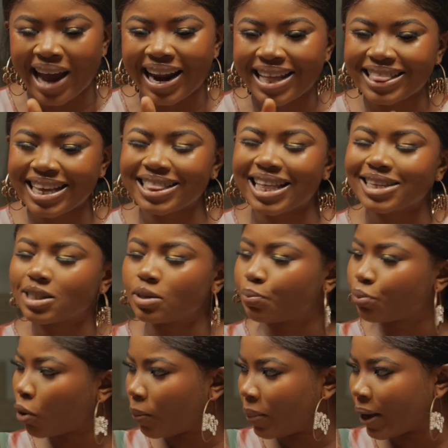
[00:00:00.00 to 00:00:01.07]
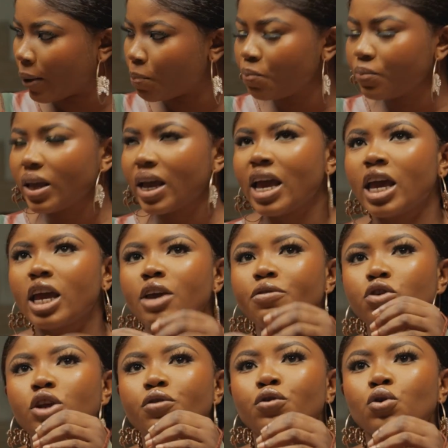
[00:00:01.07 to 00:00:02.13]
And I think that's the problem.
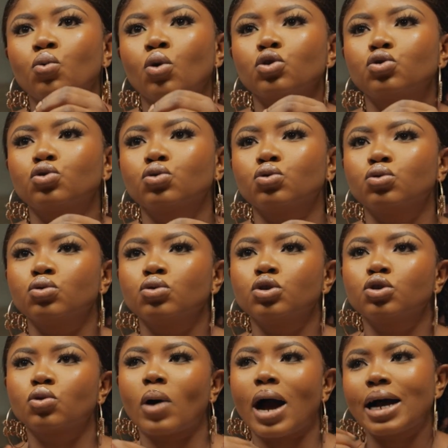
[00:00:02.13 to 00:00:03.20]
Even if you want to, you know,